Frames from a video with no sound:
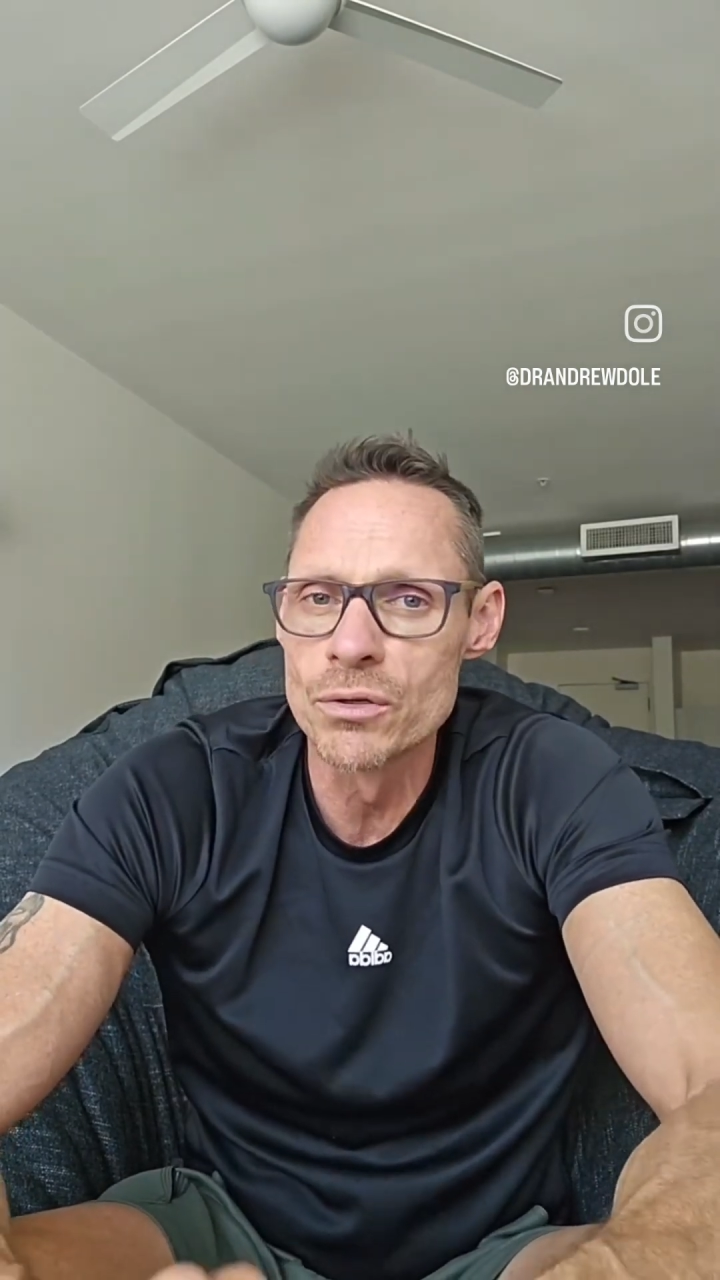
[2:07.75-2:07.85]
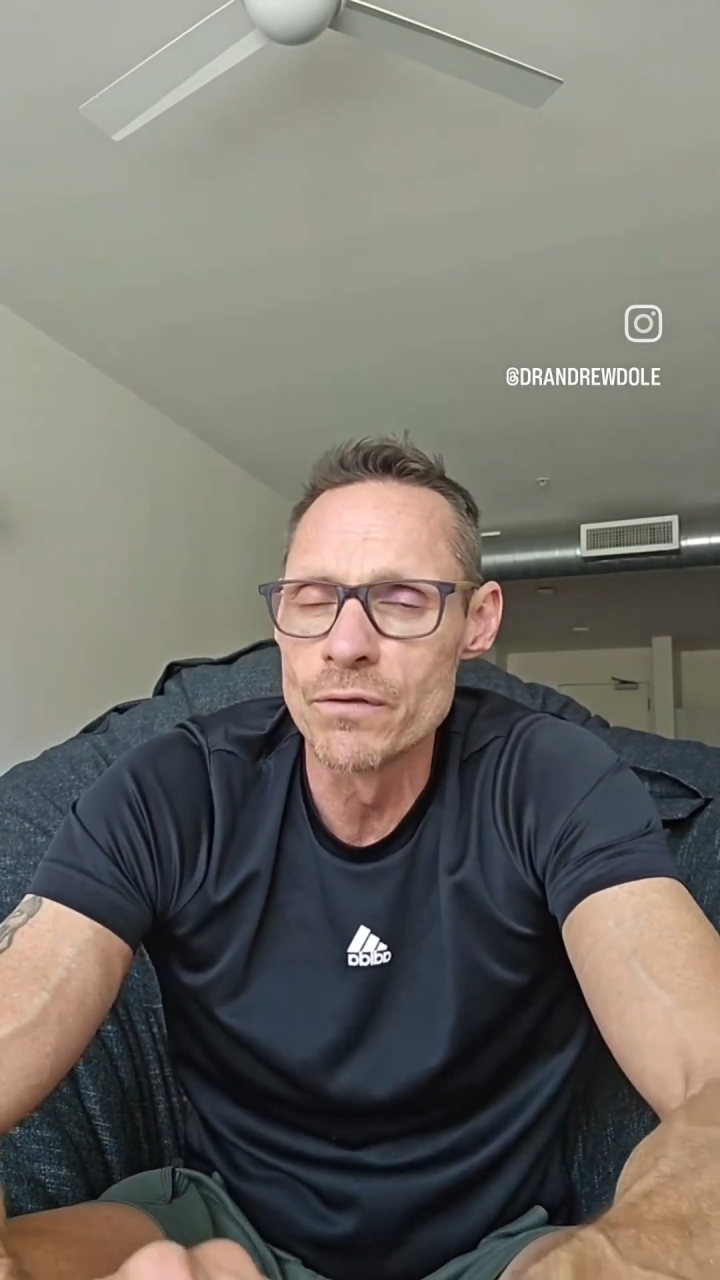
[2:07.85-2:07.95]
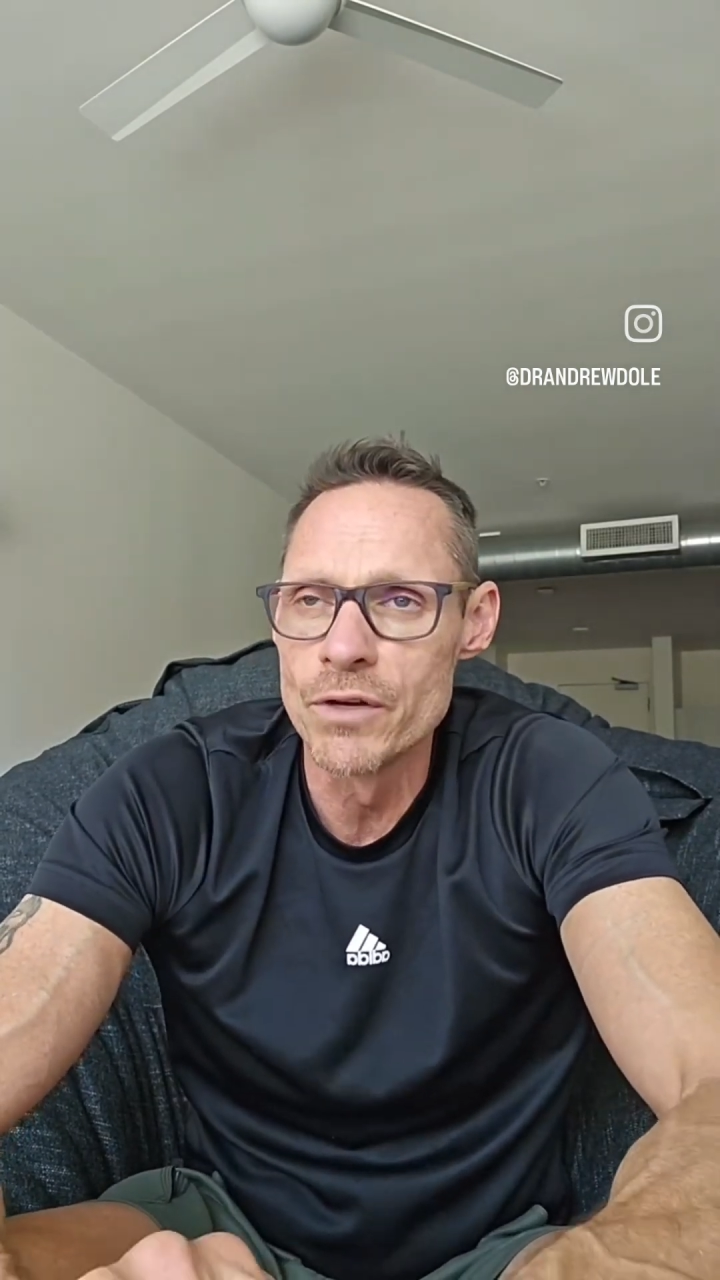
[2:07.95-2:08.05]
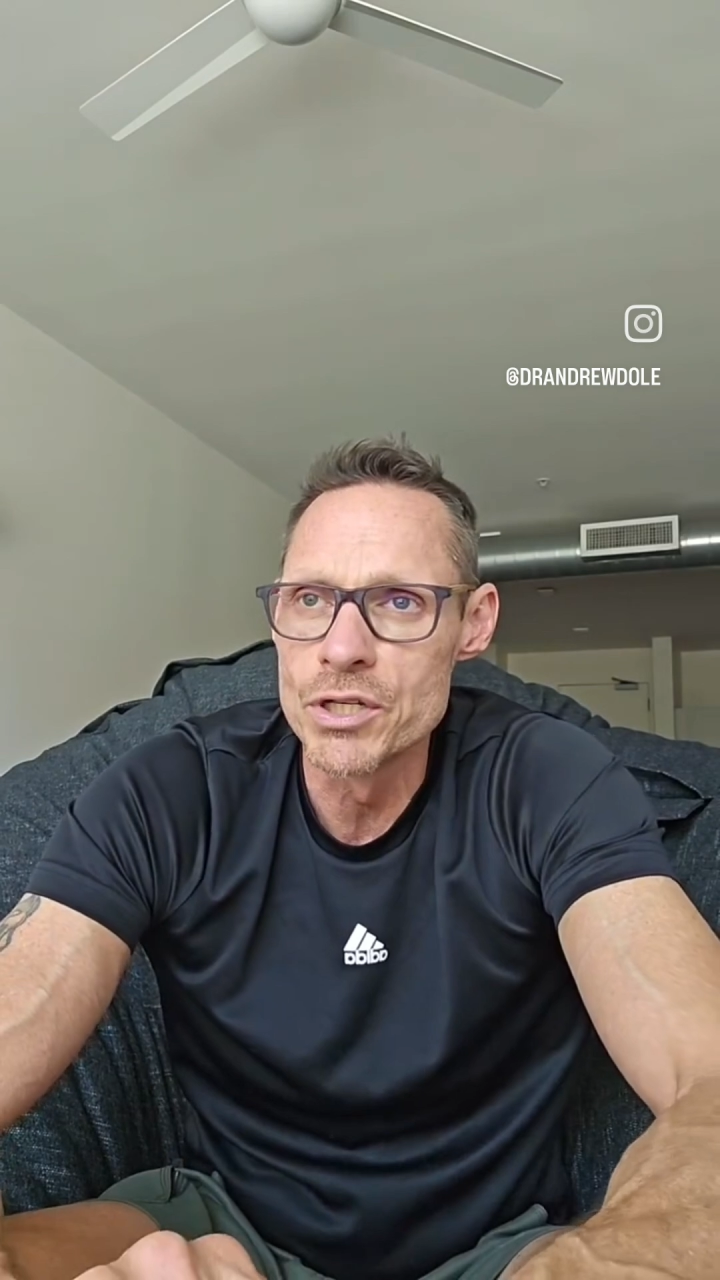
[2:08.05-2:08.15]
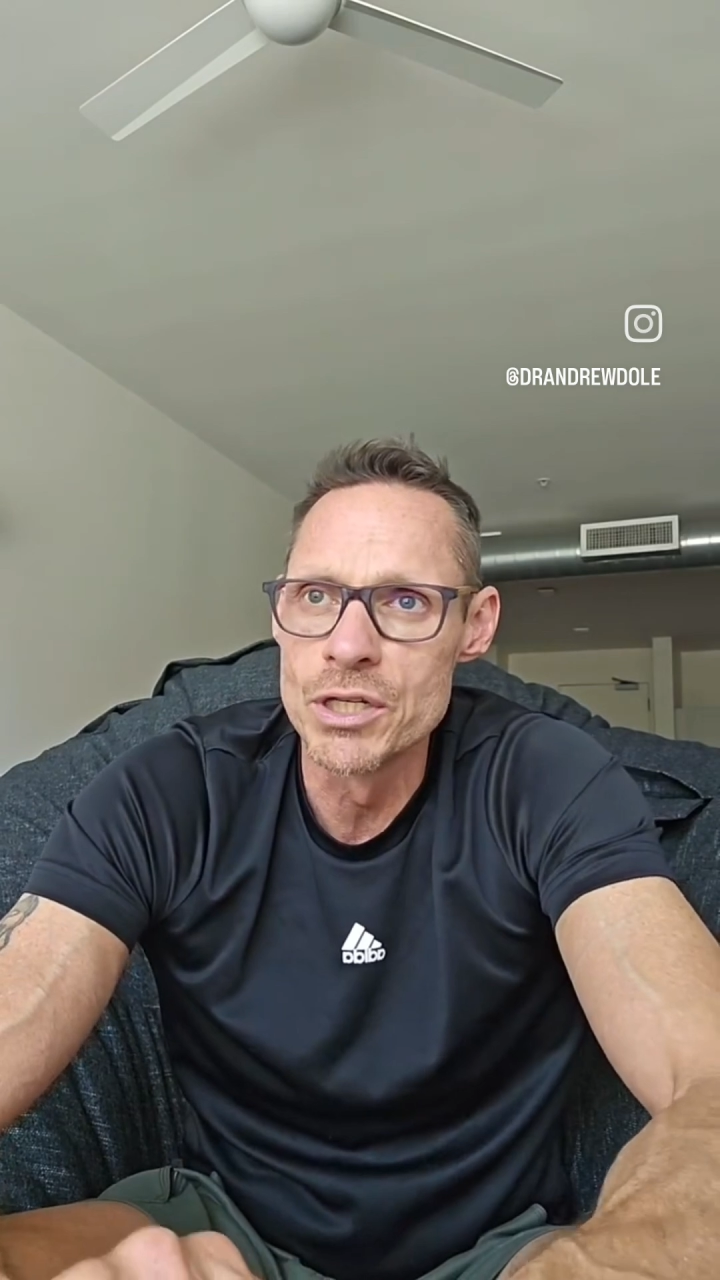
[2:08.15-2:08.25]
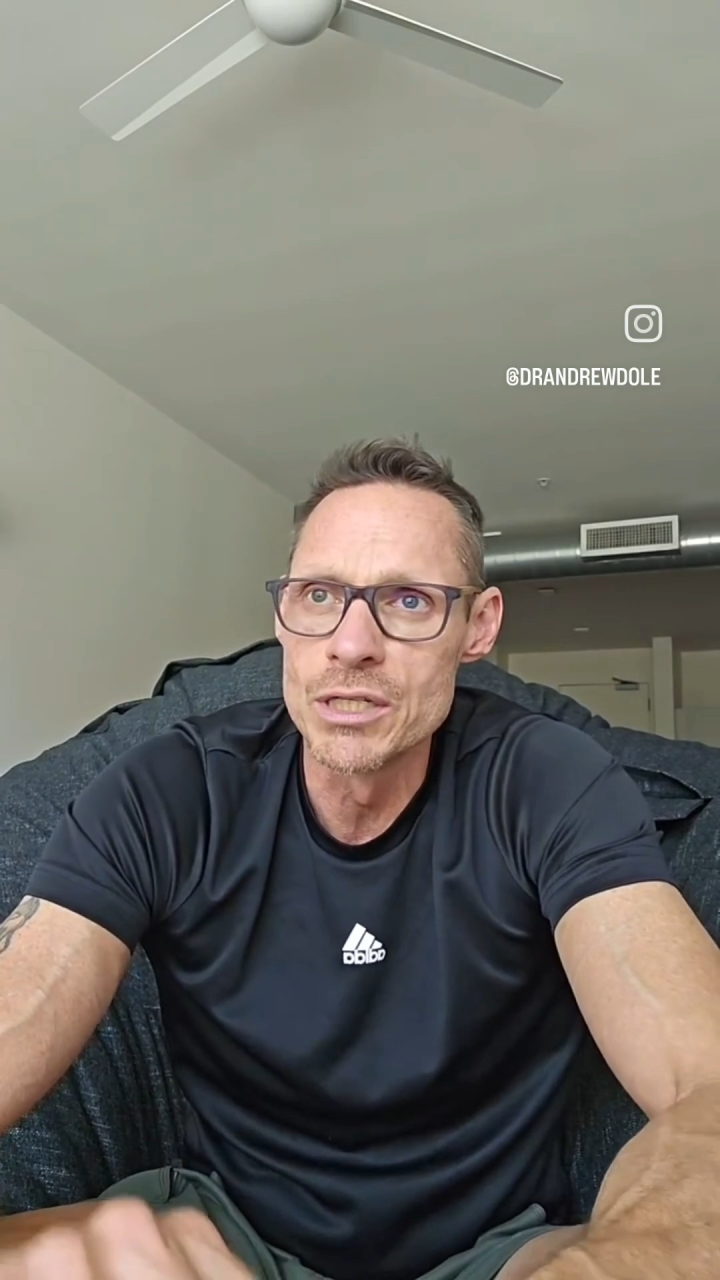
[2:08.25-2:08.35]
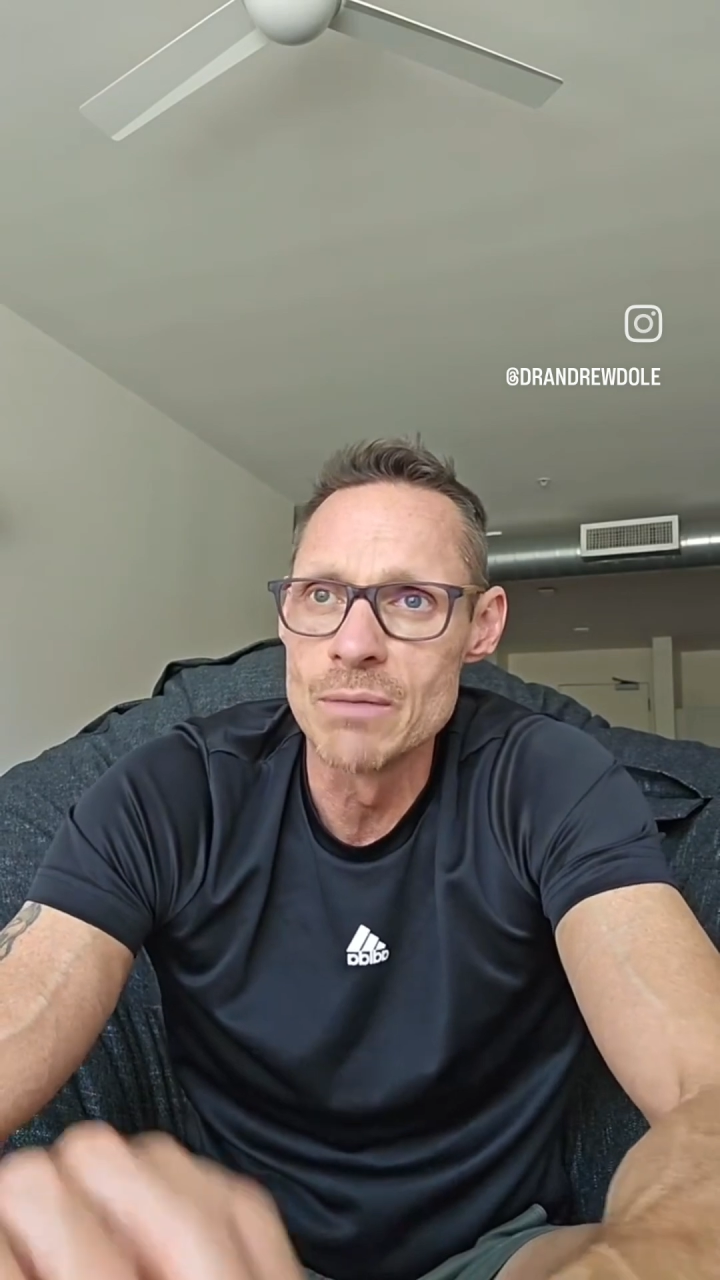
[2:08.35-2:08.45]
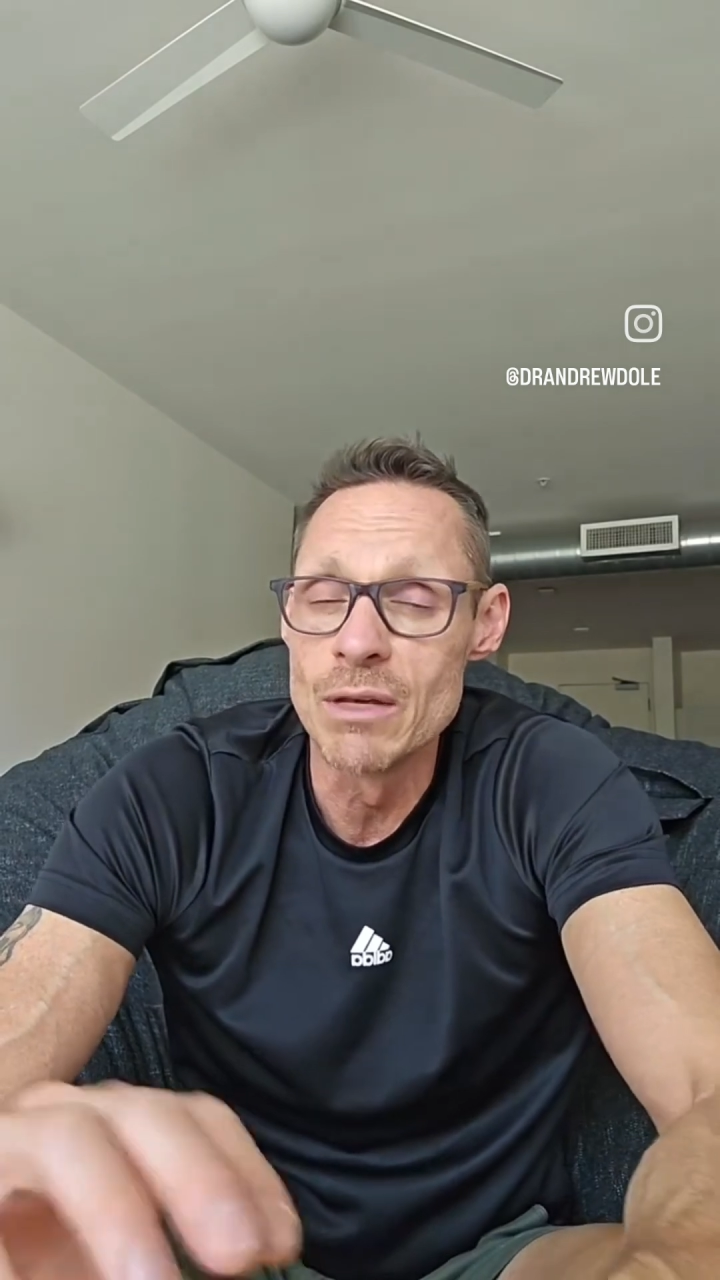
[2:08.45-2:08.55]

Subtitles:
deficiency